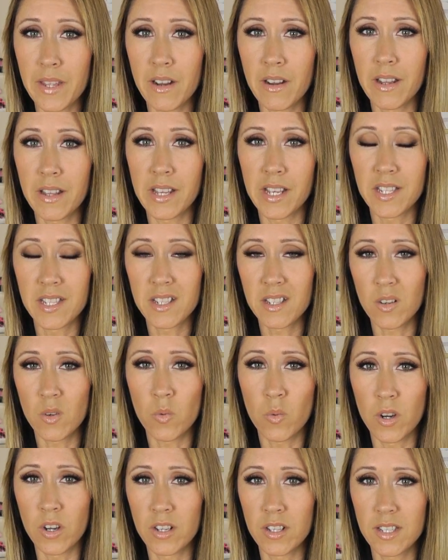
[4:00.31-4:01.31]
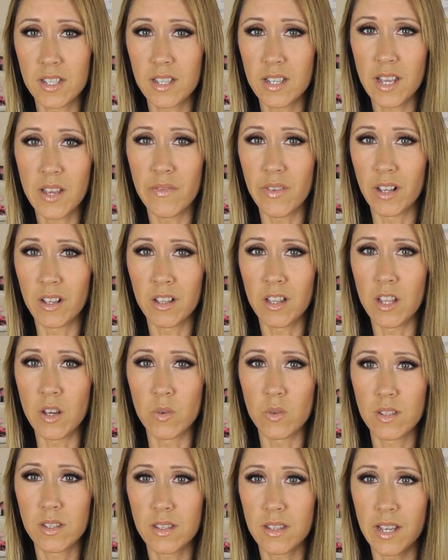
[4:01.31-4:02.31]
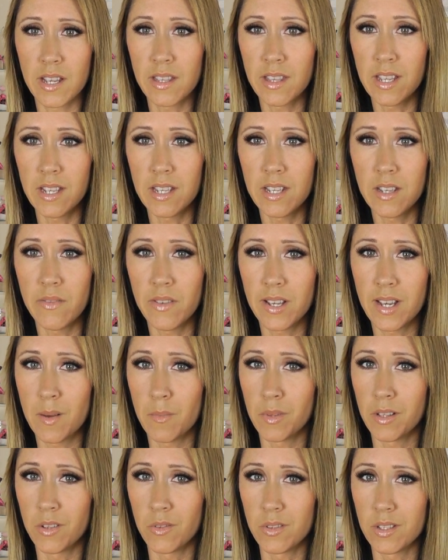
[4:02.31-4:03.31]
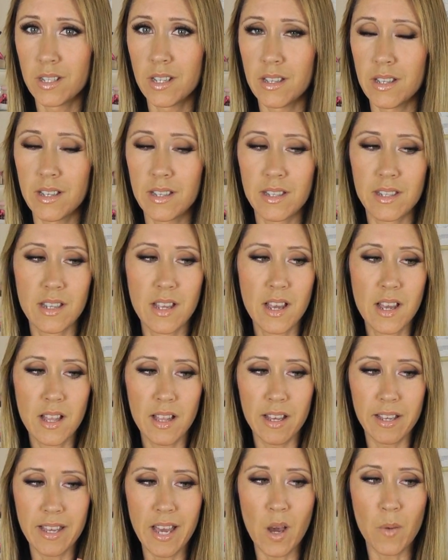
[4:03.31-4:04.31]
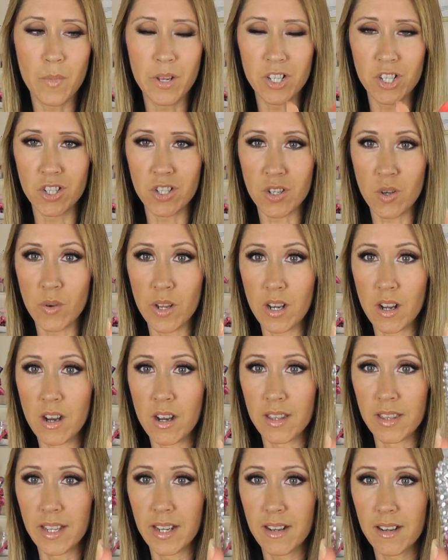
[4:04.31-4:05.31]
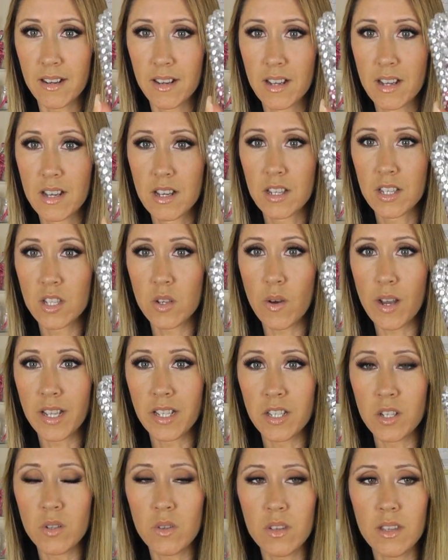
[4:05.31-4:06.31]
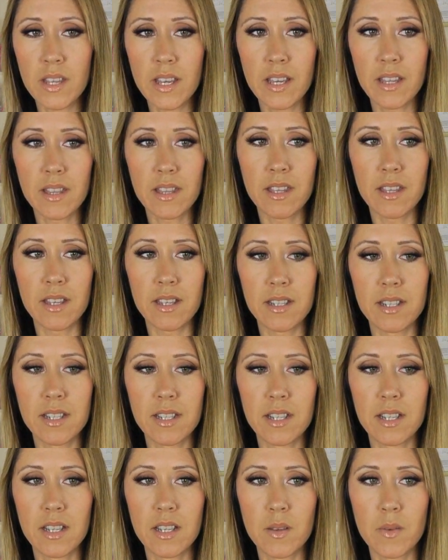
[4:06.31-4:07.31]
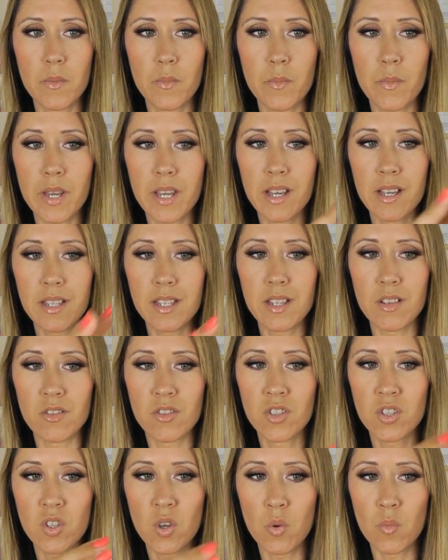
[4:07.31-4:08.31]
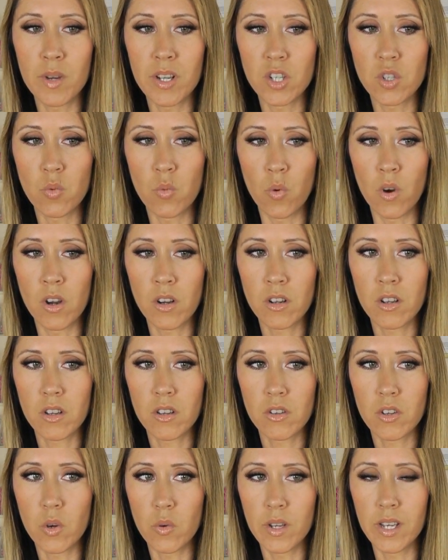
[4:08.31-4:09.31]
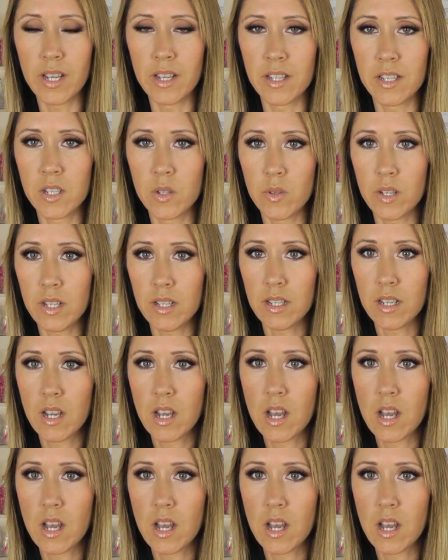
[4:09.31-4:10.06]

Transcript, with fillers: there and they still weren't even close. Like they didn't even come close to this, like how much is going on there. So I do think that because there's so much work going into it,